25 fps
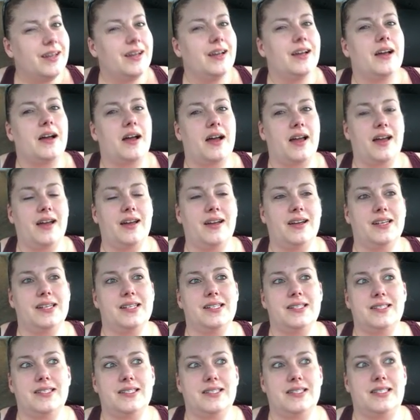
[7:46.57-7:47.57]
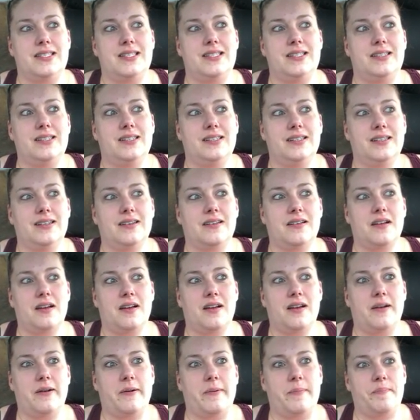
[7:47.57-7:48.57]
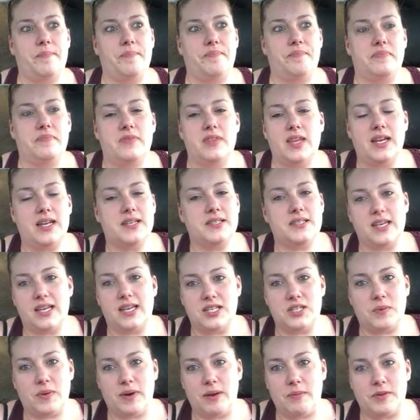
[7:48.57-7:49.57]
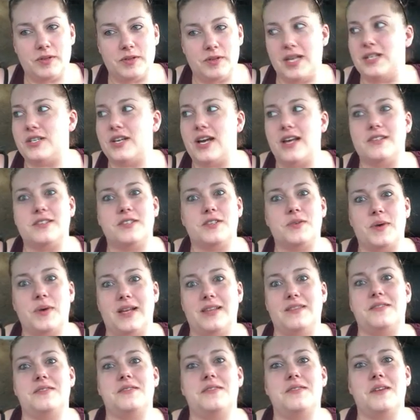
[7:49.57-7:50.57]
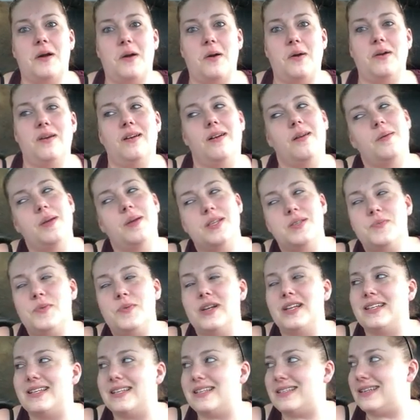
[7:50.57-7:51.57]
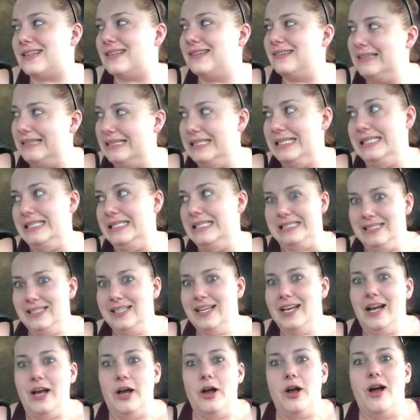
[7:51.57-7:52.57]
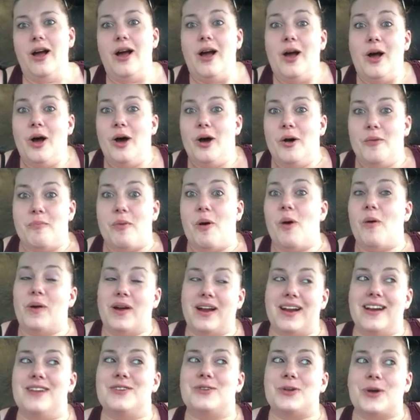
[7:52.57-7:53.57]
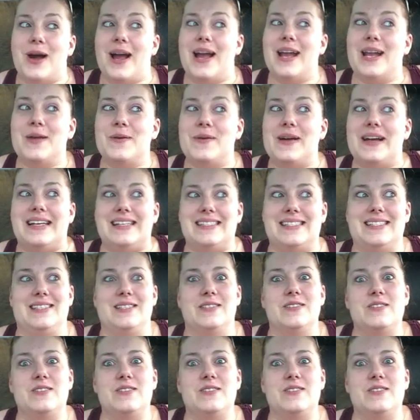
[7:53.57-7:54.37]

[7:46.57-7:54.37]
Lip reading: And it has like a 20% chance of twins. So, I mean, it's pretty decent. But we're going to try anyways.